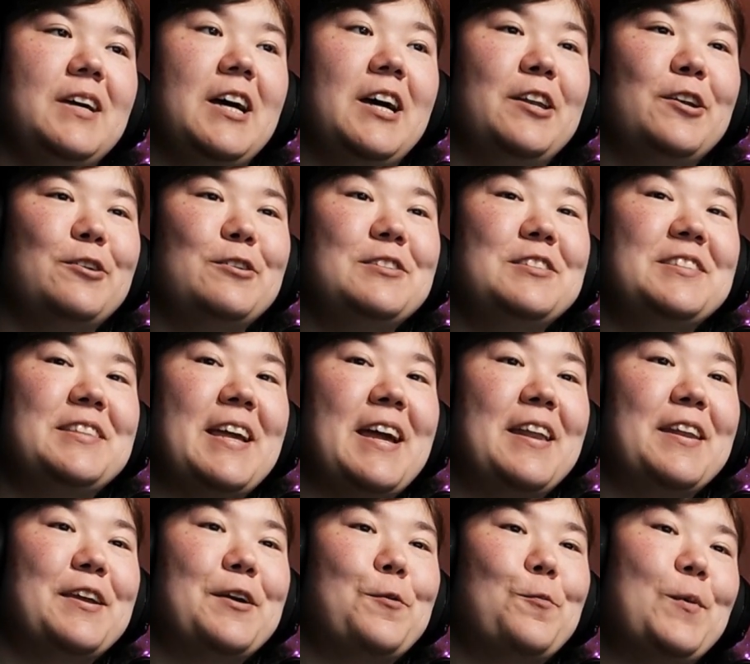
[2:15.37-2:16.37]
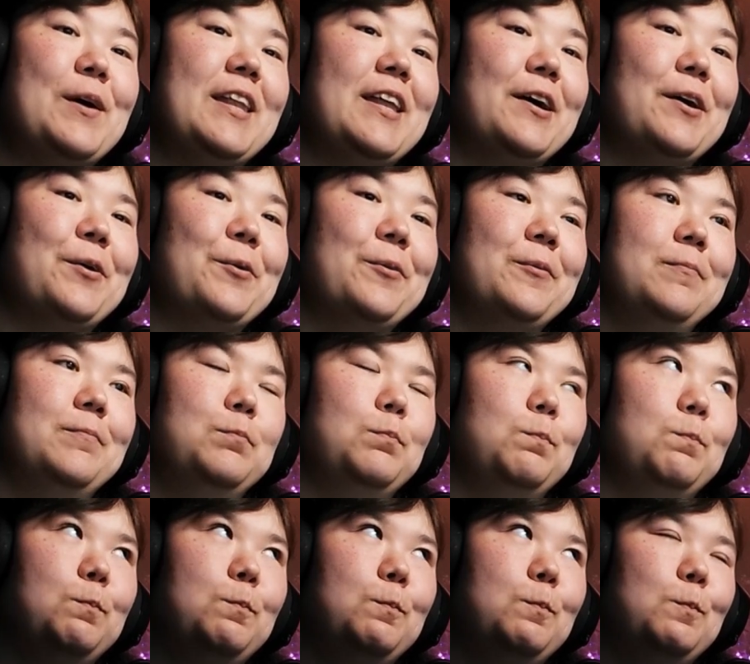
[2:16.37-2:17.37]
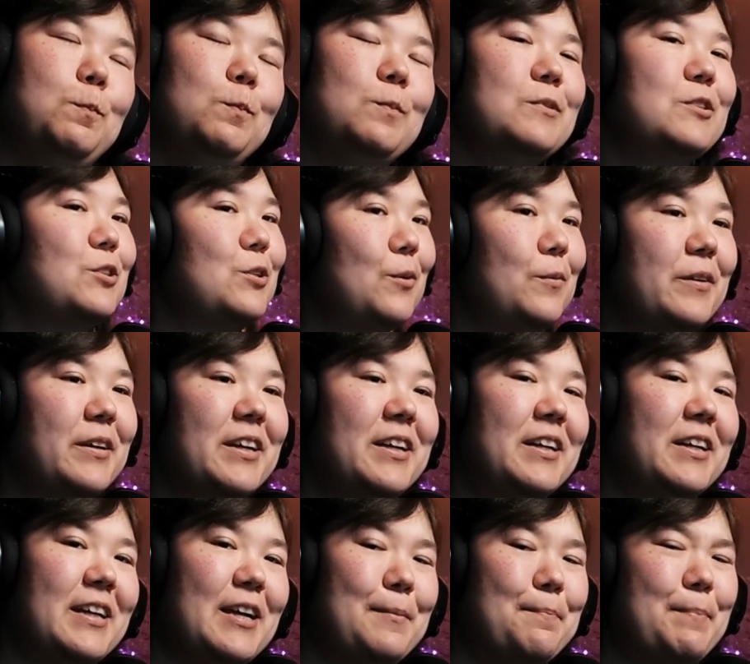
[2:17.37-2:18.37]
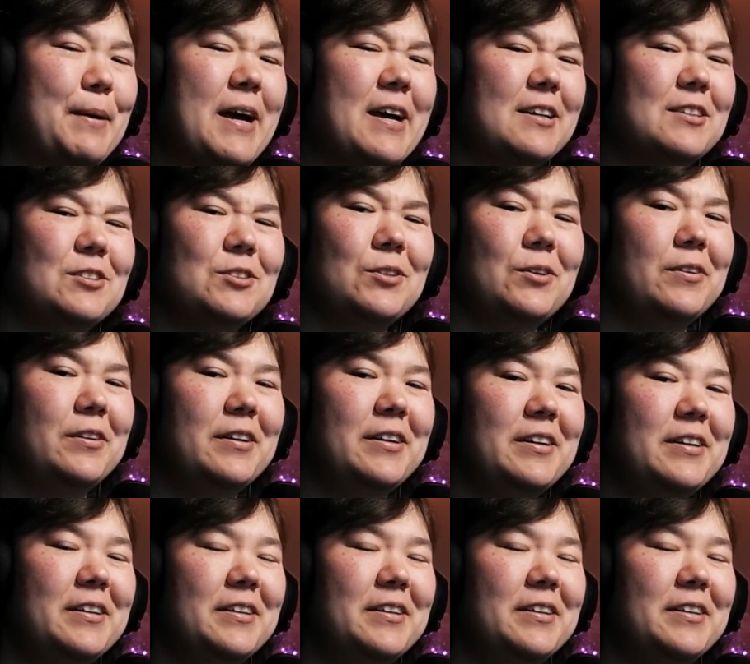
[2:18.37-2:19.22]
Understanding Willow. So we're gonna get backstory,